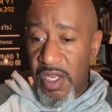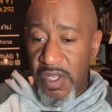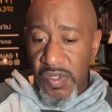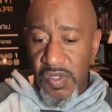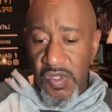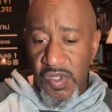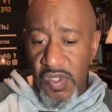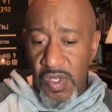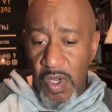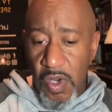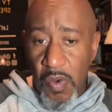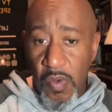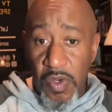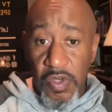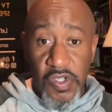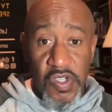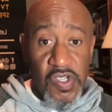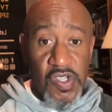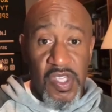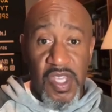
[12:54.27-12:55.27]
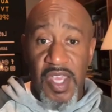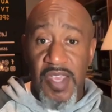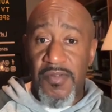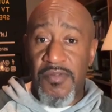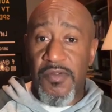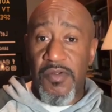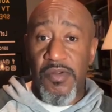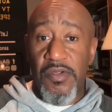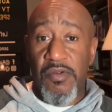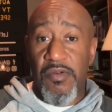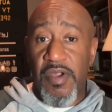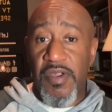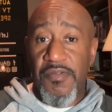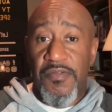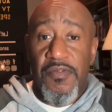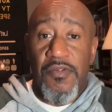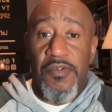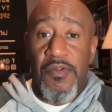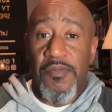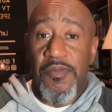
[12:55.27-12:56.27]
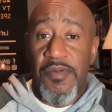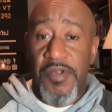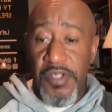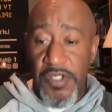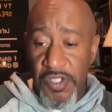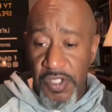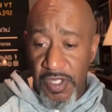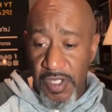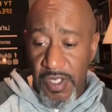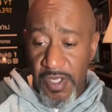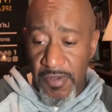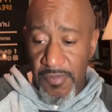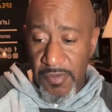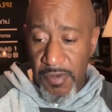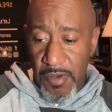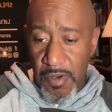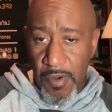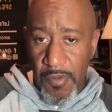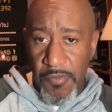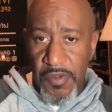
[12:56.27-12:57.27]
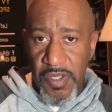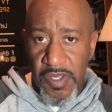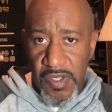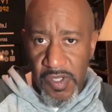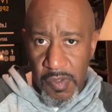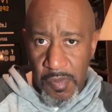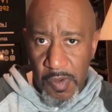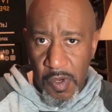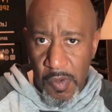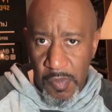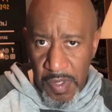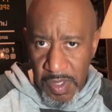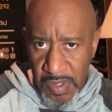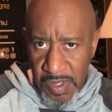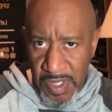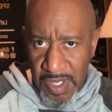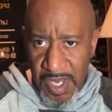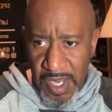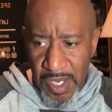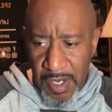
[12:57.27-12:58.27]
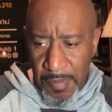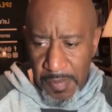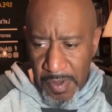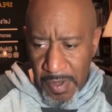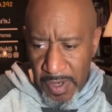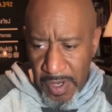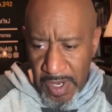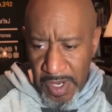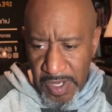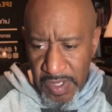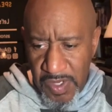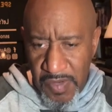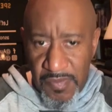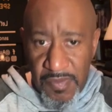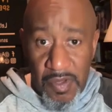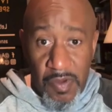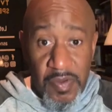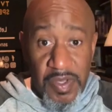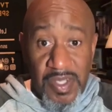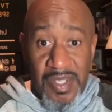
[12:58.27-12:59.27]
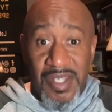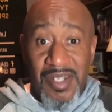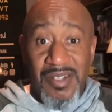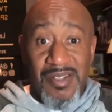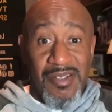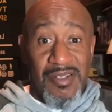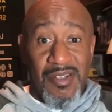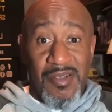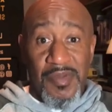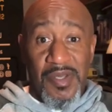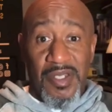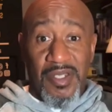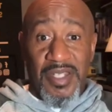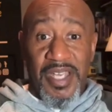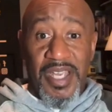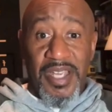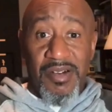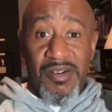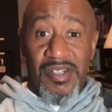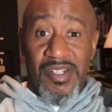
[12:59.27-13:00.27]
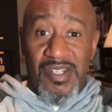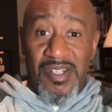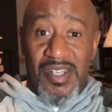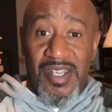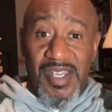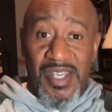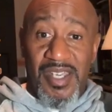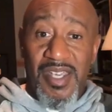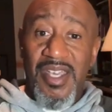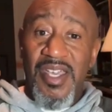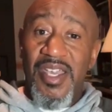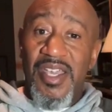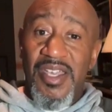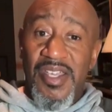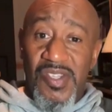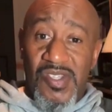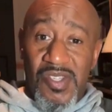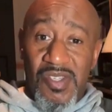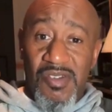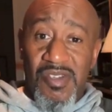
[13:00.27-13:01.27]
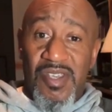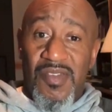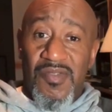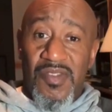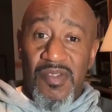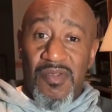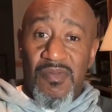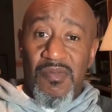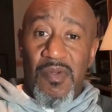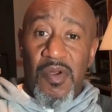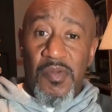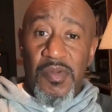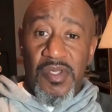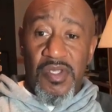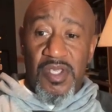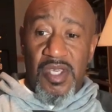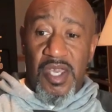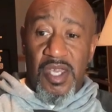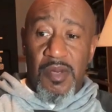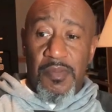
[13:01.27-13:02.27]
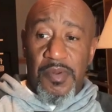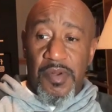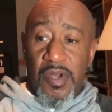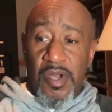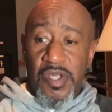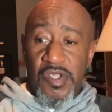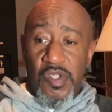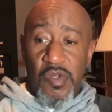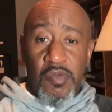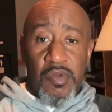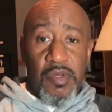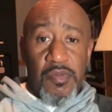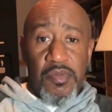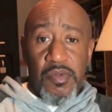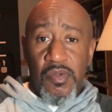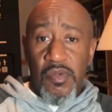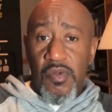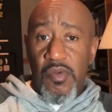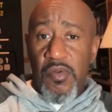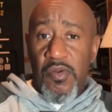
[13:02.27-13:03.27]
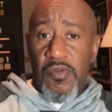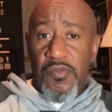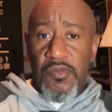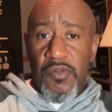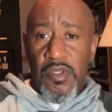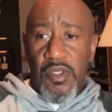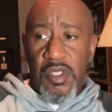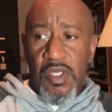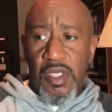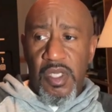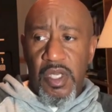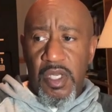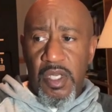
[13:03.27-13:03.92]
So we're just thankful and grateful and appreciative, and hopefully this moment to kind of pause, even though we did it a little bit later tonight, still giving you a moment to kind of pause and reboot with the